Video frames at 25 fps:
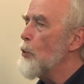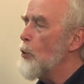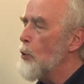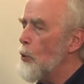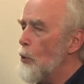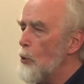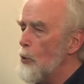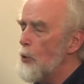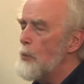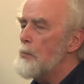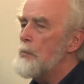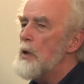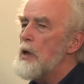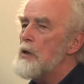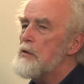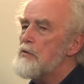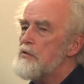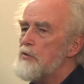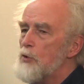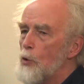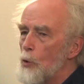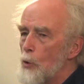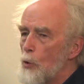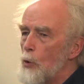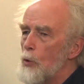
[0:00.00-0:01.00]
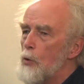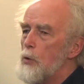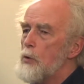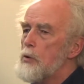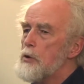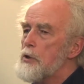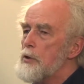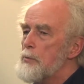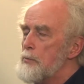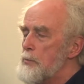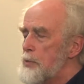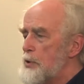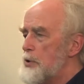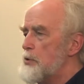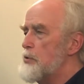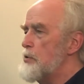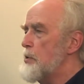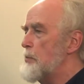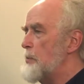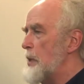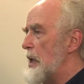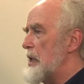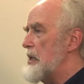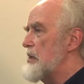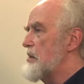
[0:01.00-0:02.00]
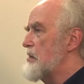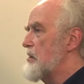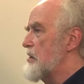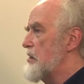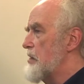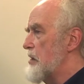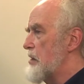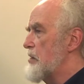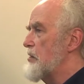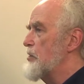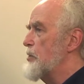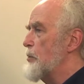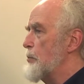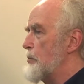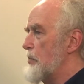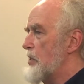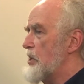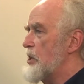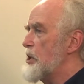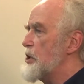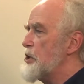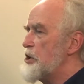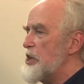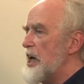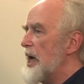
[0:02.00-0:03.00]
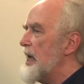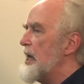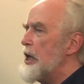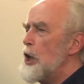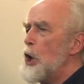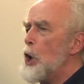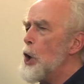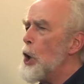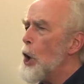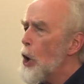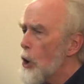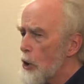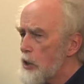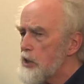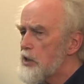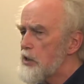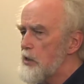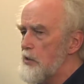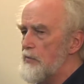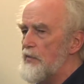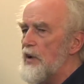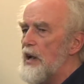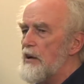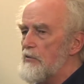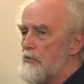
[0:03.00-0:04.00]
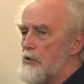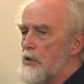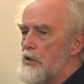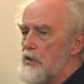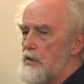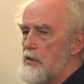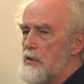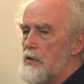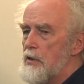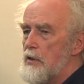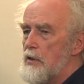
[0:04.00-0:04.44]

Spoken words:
almost all computer-based systems contain lots of errors.